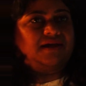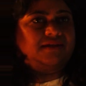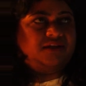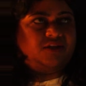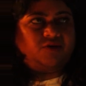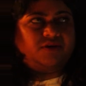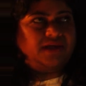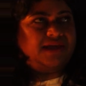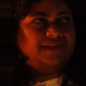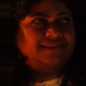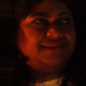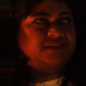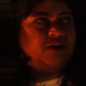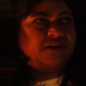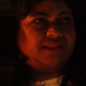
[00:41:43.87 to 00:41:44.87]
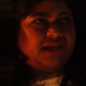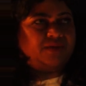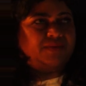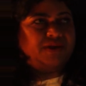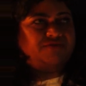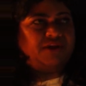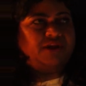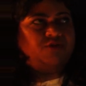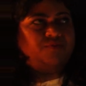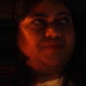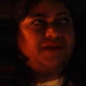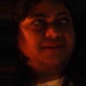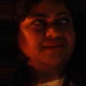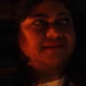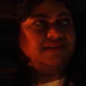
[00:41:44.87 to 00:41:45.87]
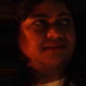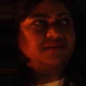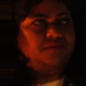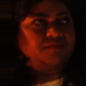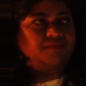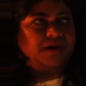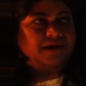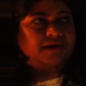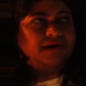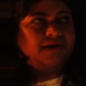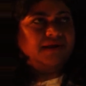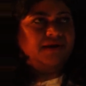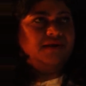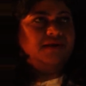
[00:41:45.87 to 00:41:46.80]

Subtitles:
You know, it's not in any way trying to beat the system, but